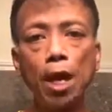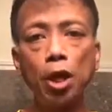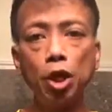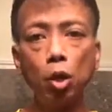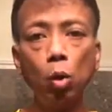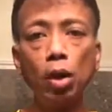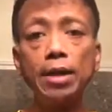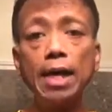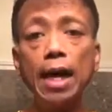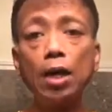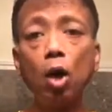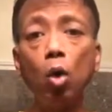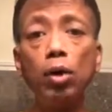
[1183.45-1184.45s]
you will
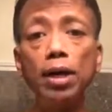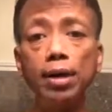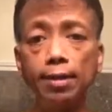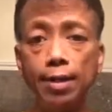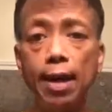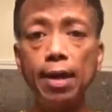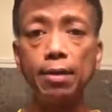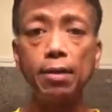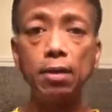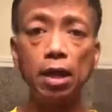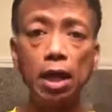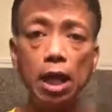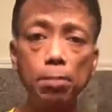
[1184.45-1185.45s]
not only get
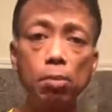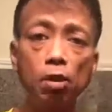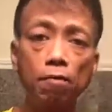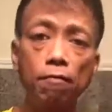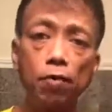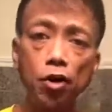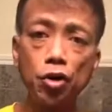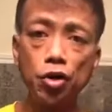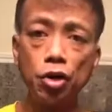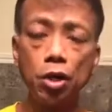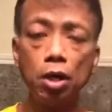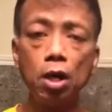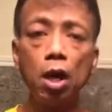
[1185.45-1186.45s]
the ebook
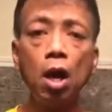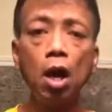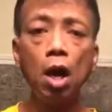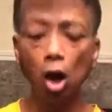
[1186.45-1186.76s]
version